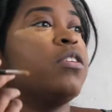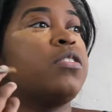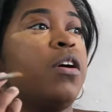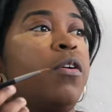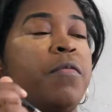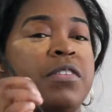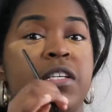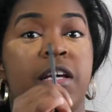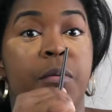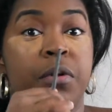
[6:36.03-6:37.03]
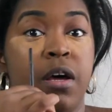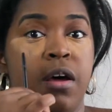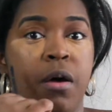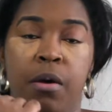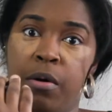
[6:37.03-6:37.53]
So obviously I want
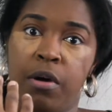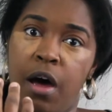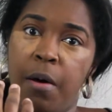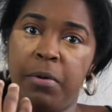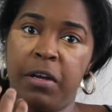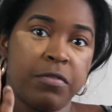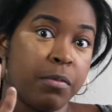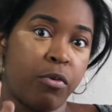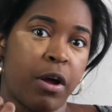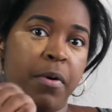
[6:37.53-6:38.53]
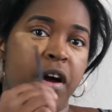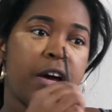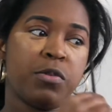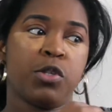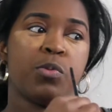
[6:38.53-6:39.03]
to uplift and brighten my
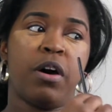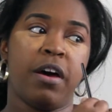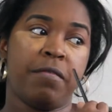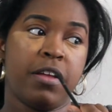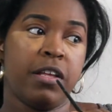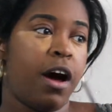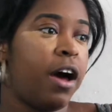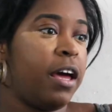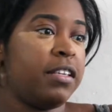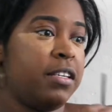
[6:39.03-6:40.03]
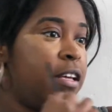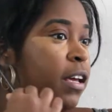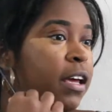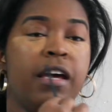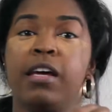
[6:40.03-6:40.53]
eyes, which is why I've highlighted
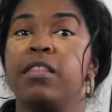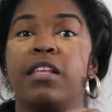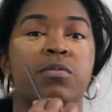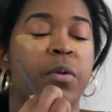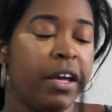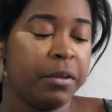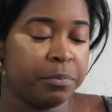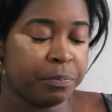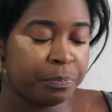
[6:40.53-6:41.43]
it in this way.